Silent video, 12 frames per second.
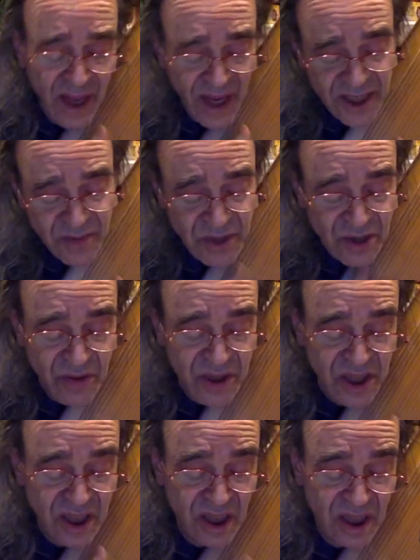has been
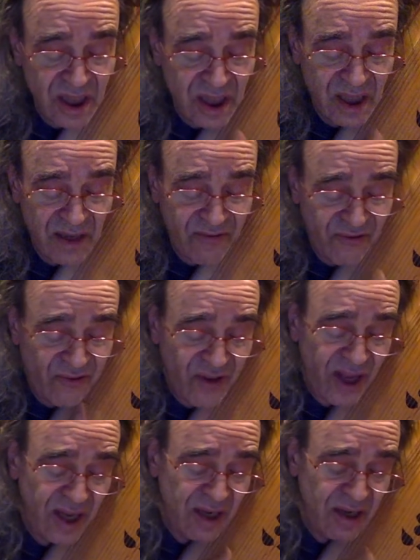twisted and
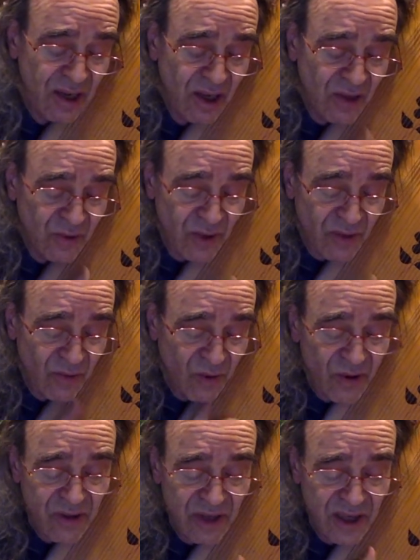fed with
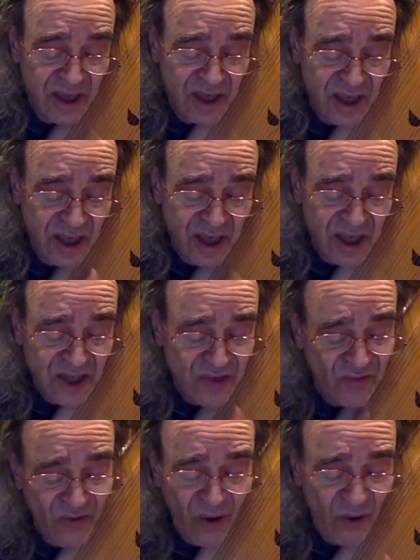
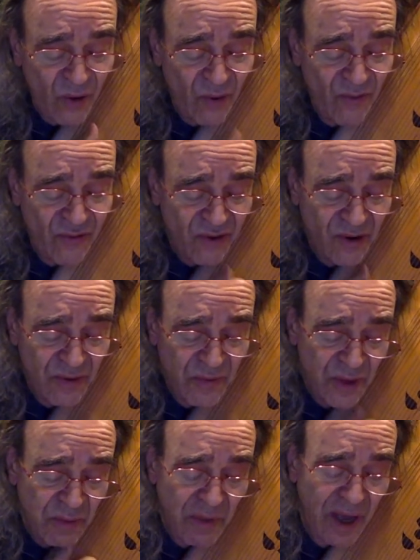worthless foam from
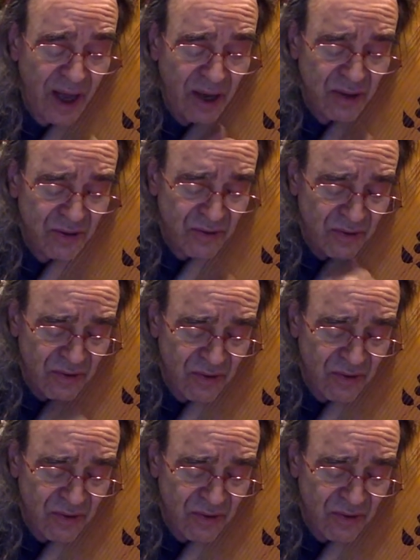the mouth.